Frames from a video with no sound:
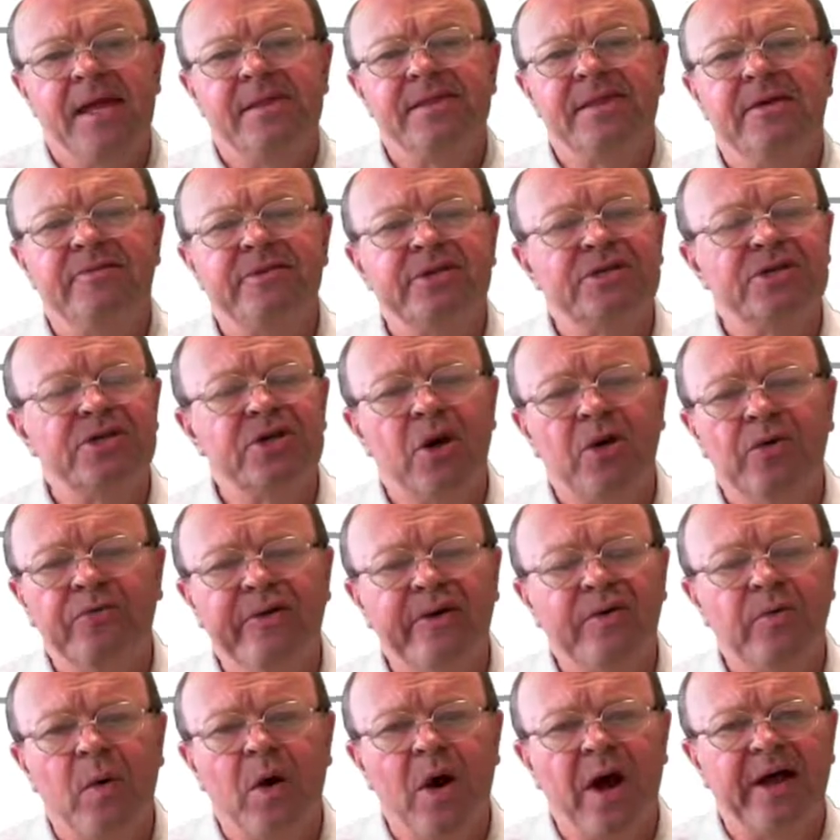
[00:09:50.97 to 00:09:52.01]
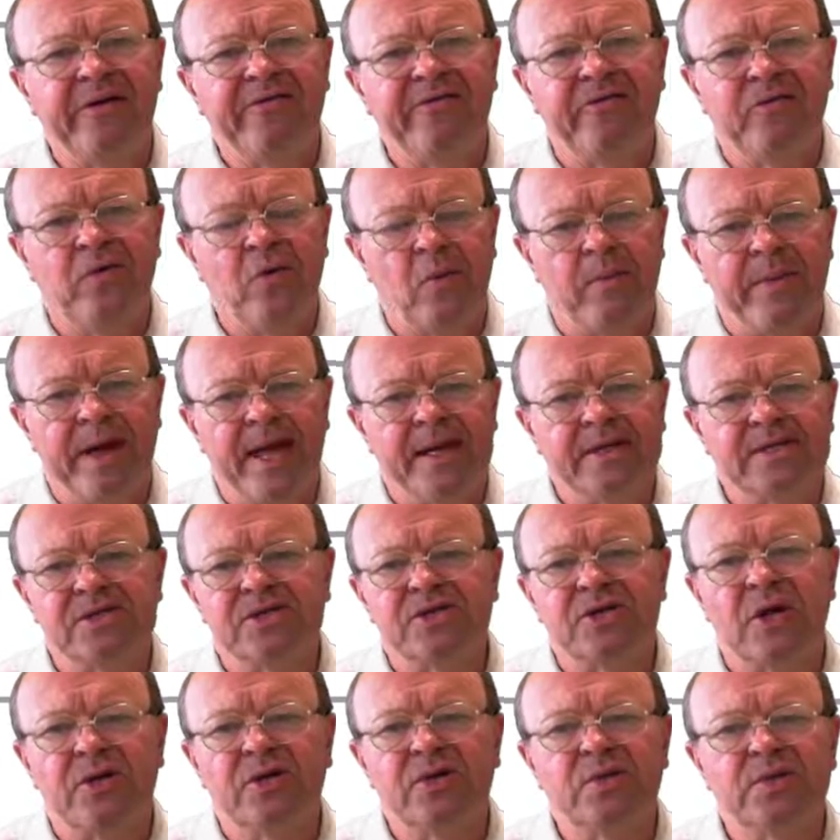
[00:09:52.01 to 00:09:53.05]
There is no required format,
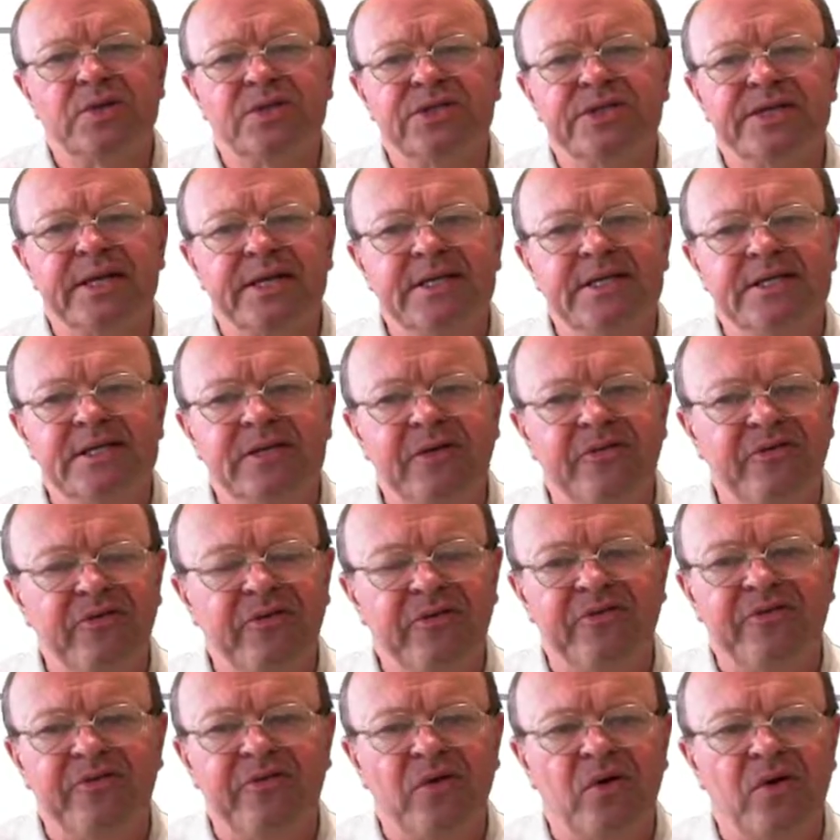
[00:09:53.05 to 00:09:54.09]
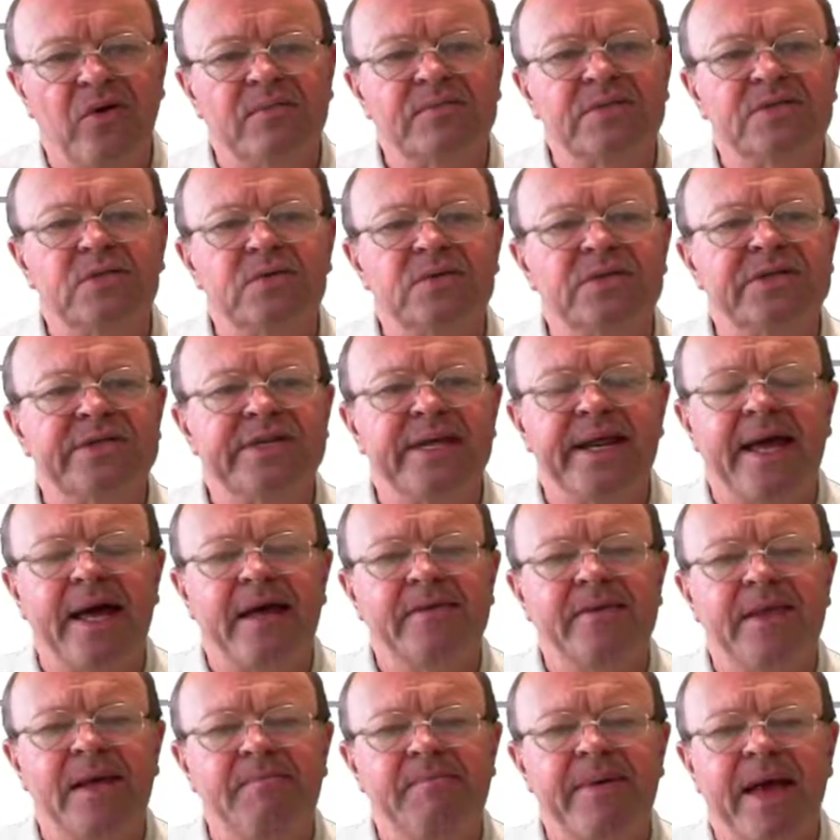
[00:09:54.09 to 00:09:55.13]
so you will see different firms will set
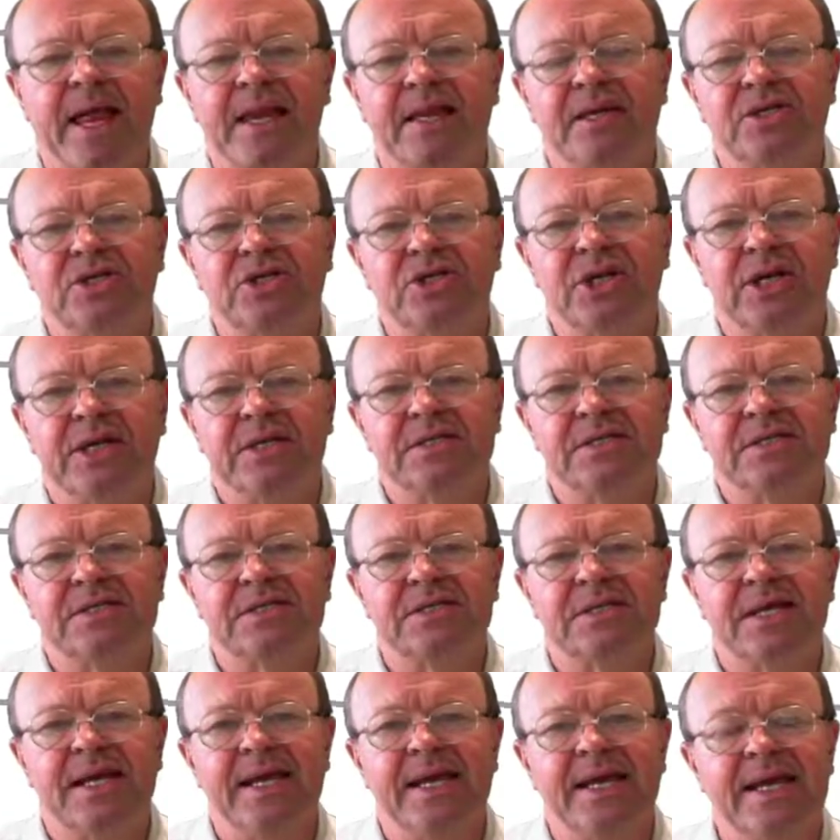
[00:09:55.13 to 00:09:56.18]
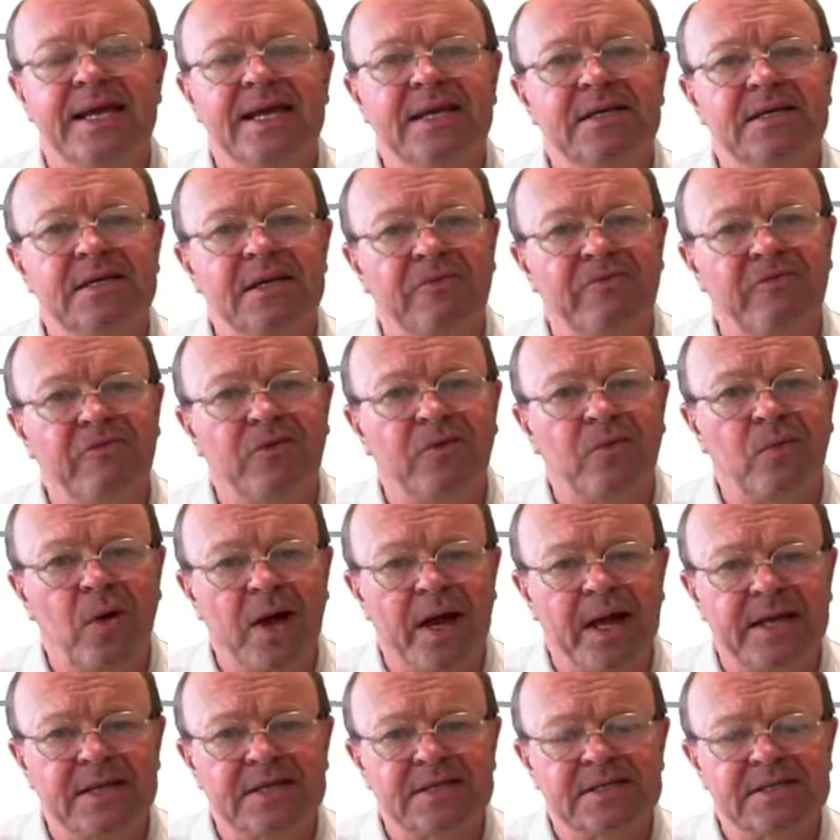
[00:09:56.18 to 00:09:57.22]
out their balance sheets in different
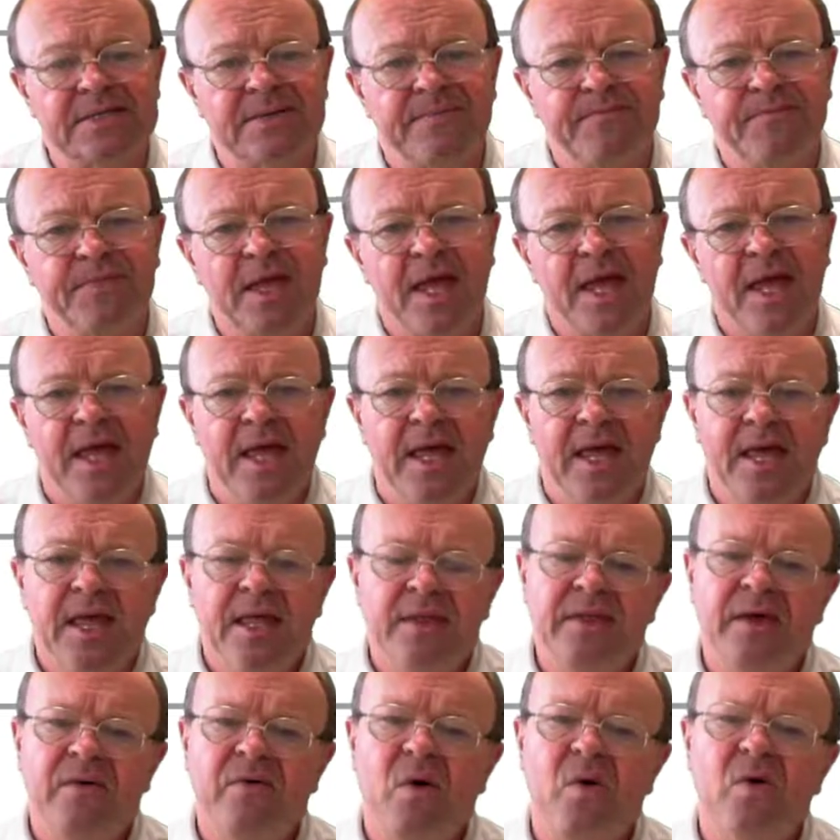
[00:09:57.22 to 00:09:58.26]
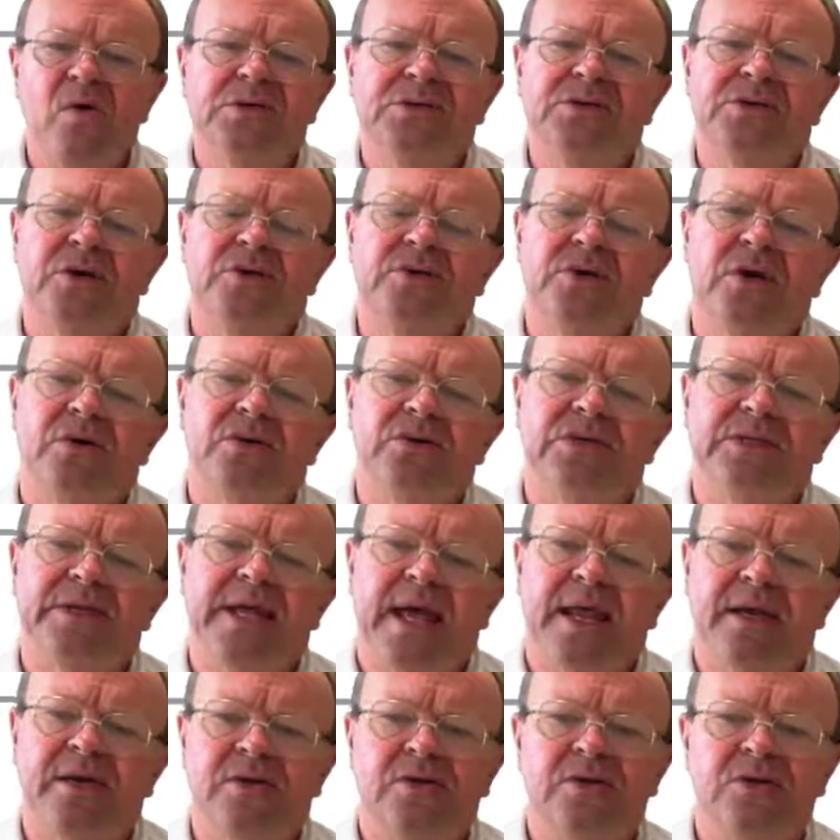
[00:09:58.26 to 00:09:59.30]
ways. There are also no
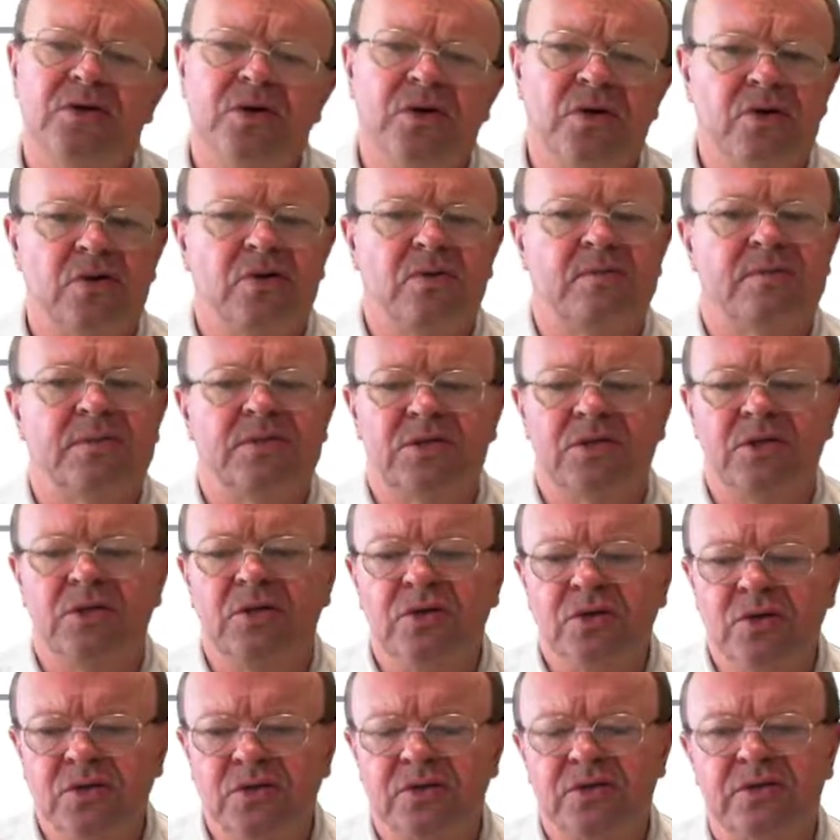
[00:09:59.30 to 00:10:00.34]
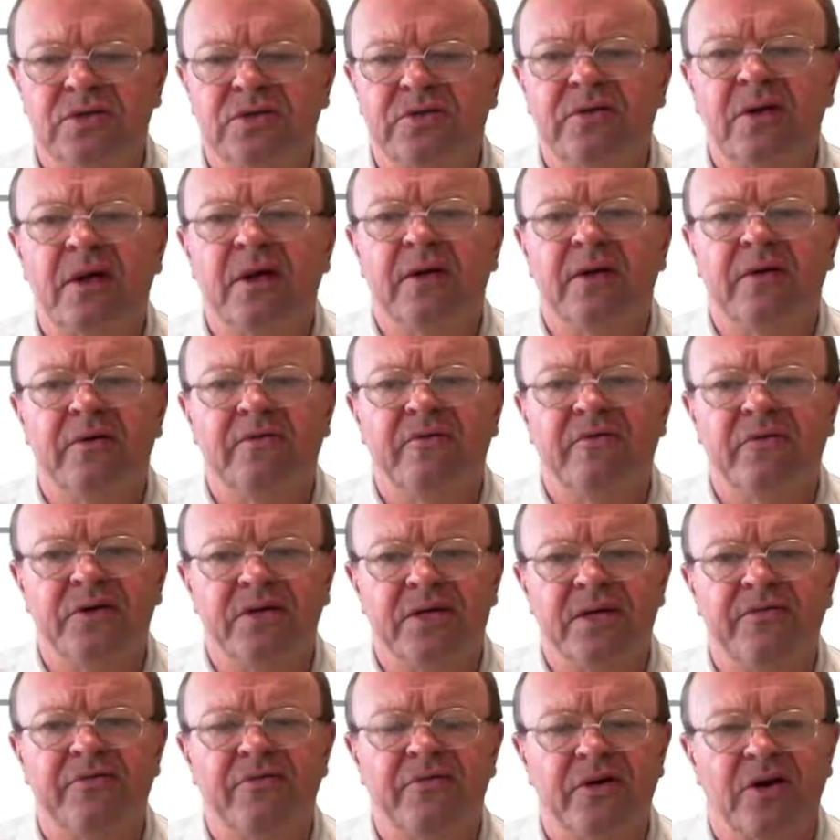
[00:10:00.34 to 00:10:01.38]
standard terms to use for
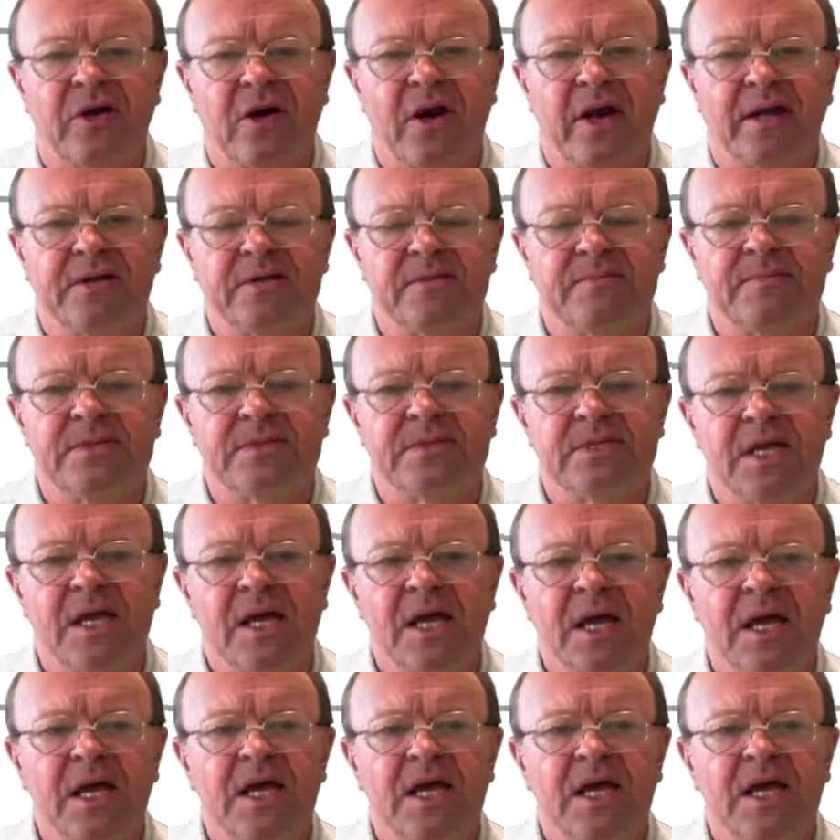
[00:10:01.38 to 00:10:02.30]
different items,